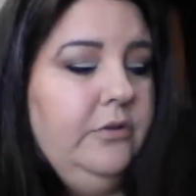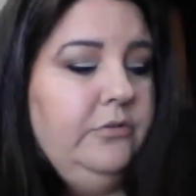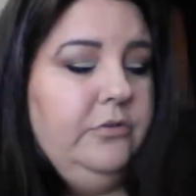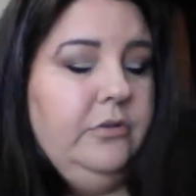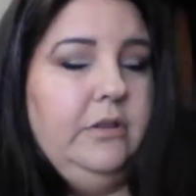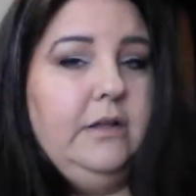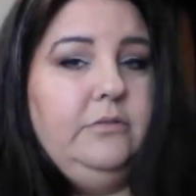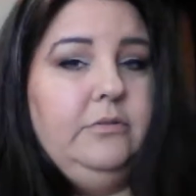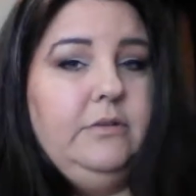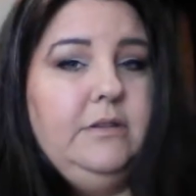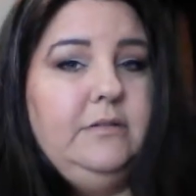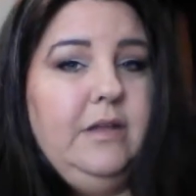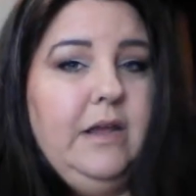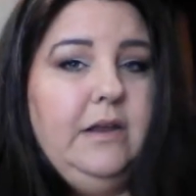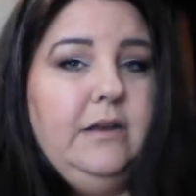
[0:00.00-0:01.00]
So that's what
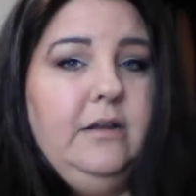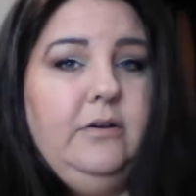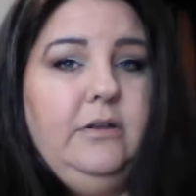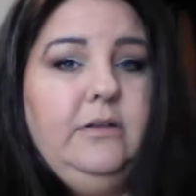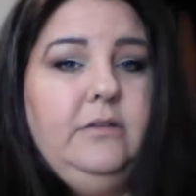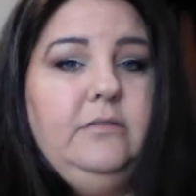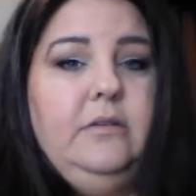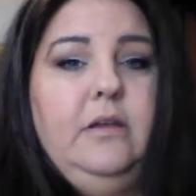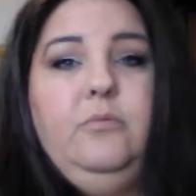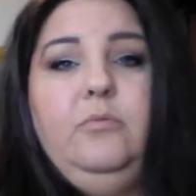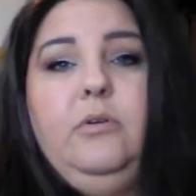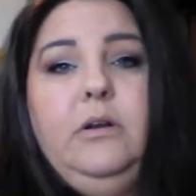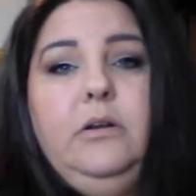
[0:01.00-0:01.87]
this handout is. And we're